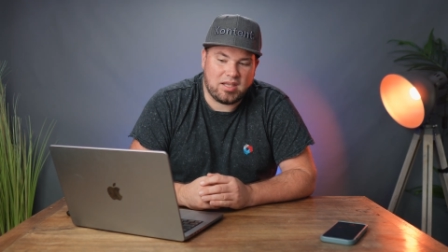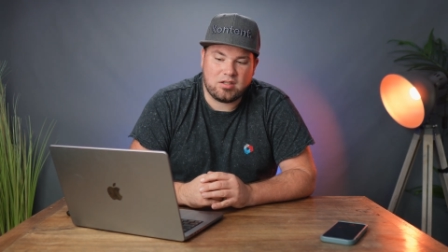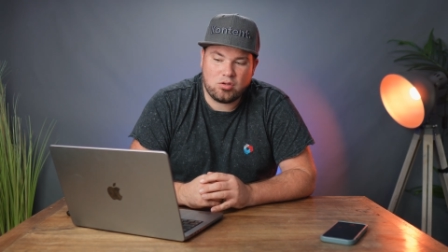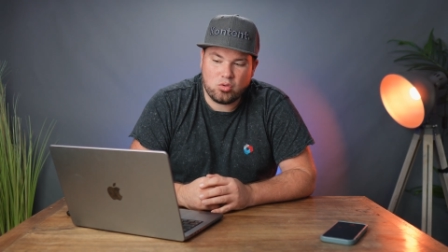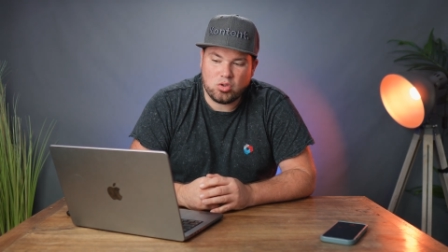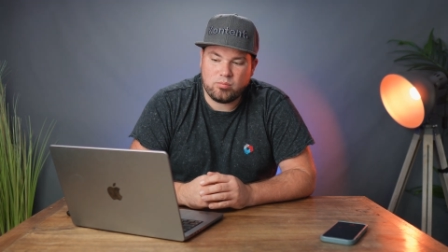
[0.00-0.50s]

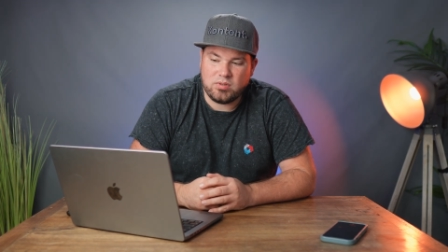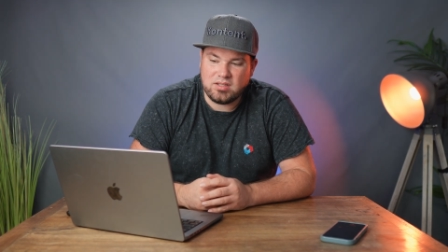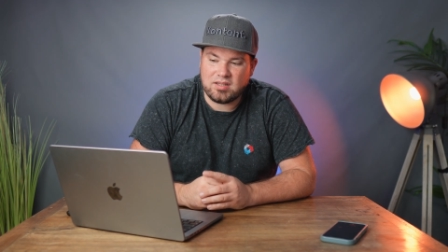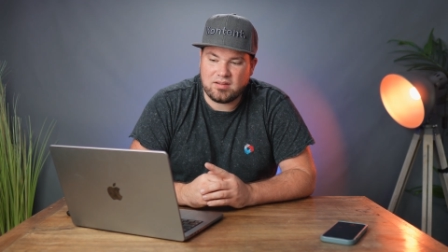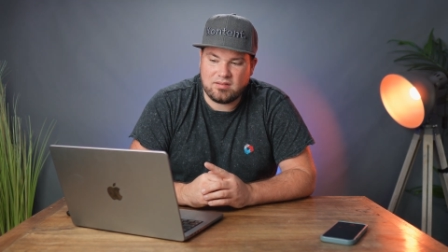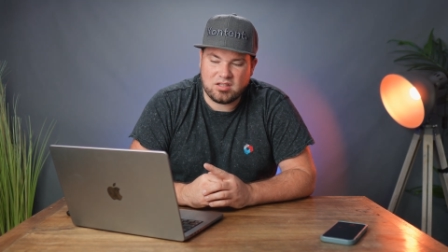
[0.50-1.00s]
it could be
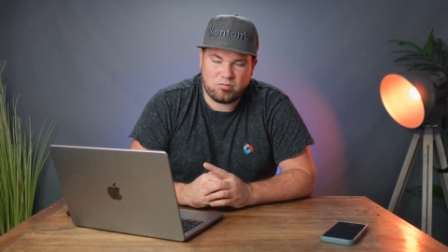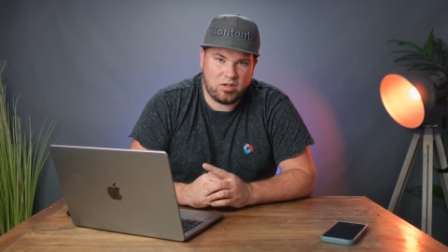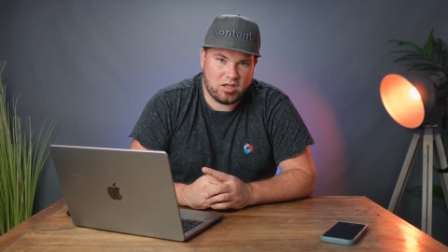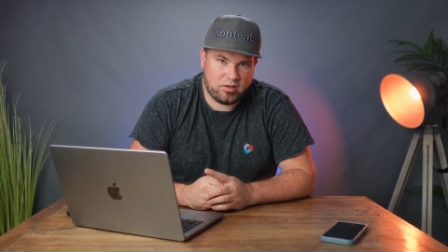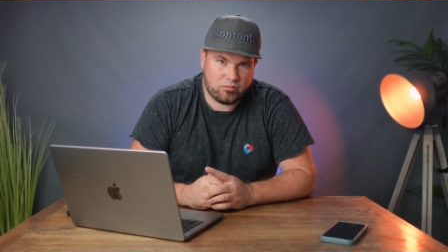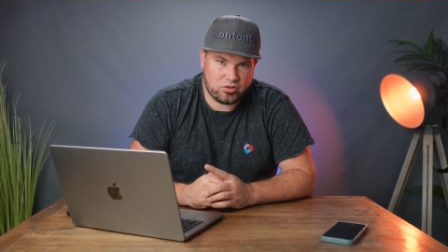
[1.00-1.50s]
that this
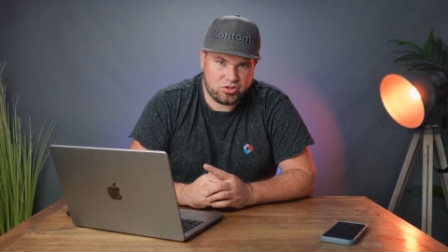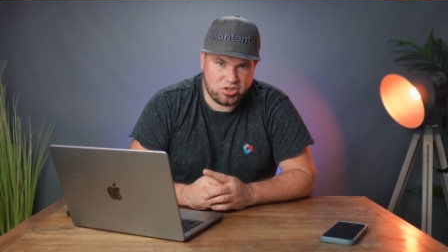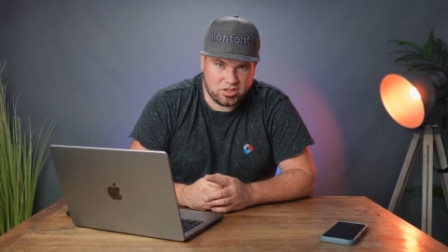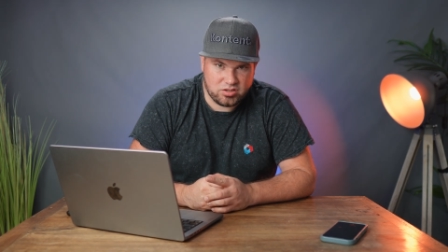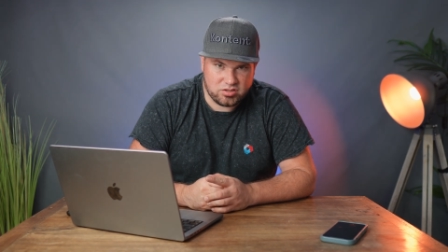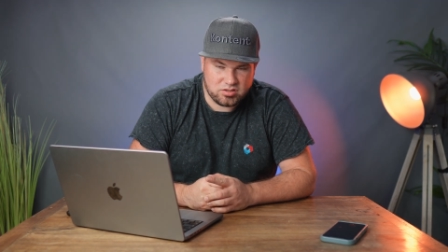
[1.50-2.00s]
behavior
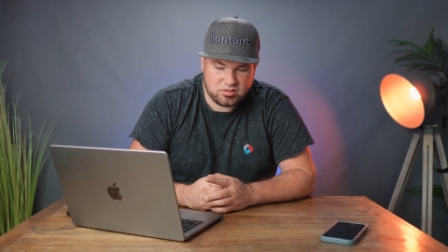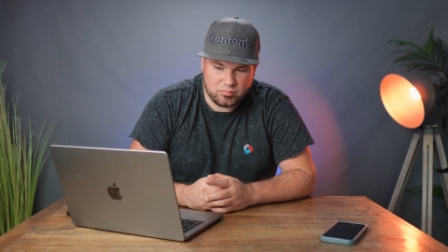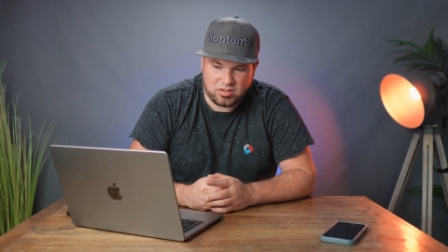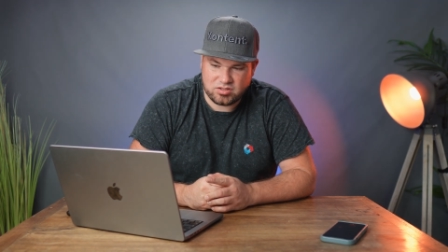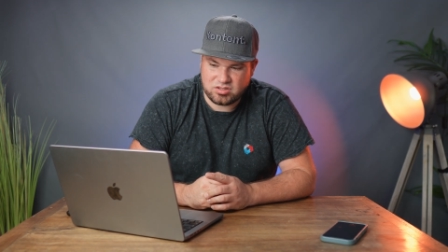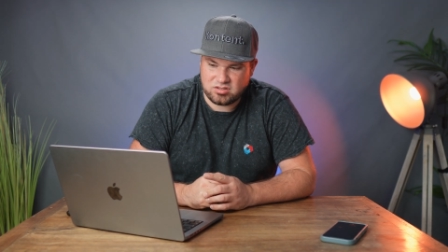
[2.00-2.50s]
changes
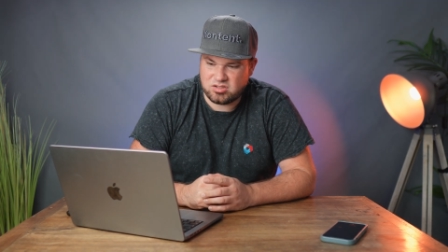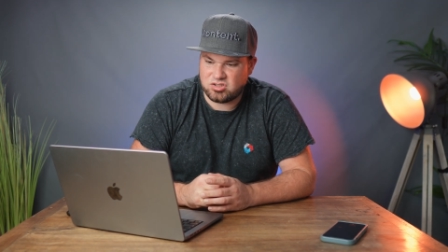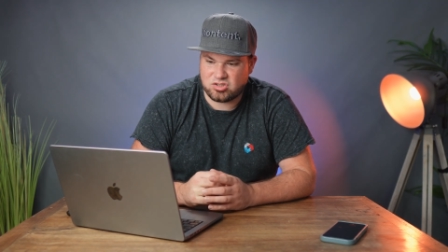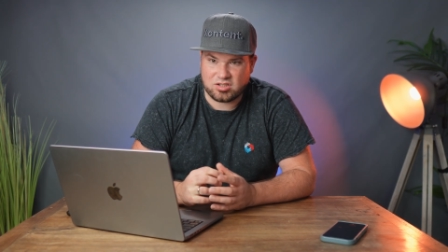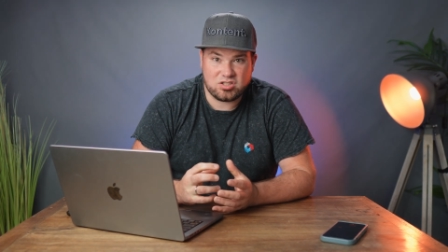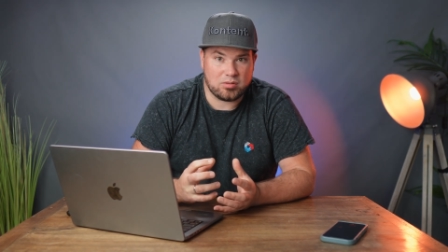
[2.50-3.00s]
because this is
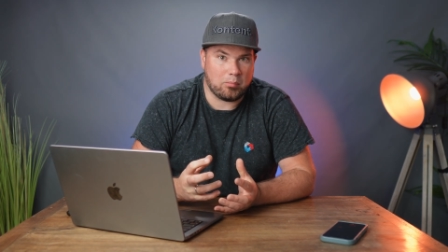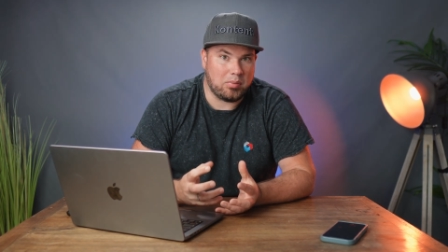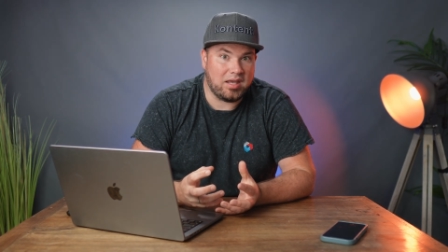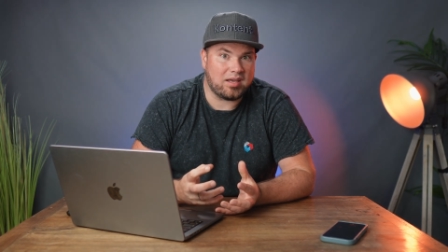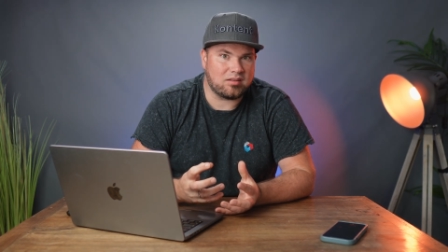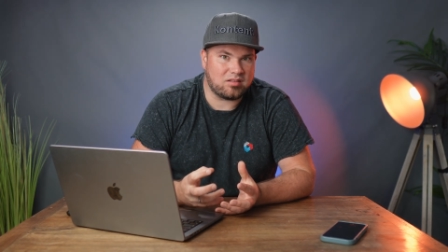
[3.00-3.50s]
such a
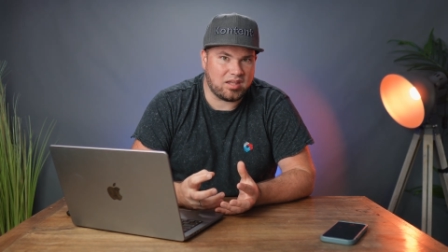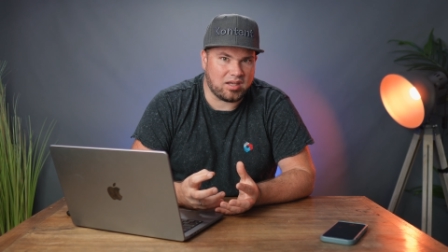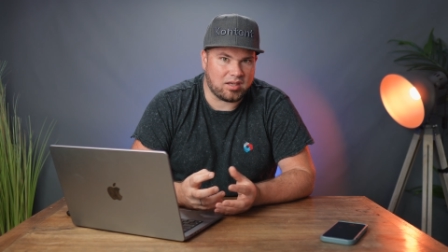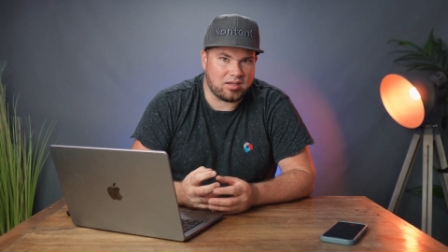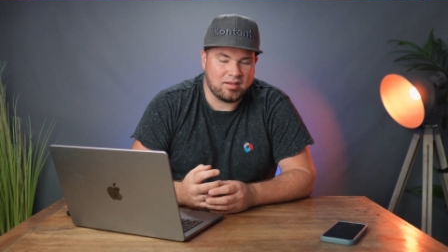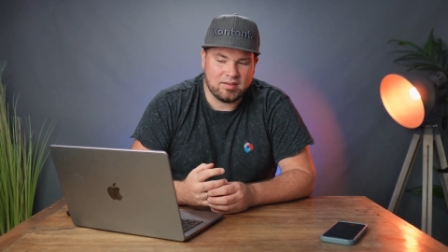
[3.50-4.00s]
big
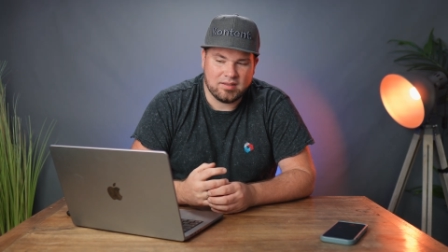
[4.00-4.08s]
thing.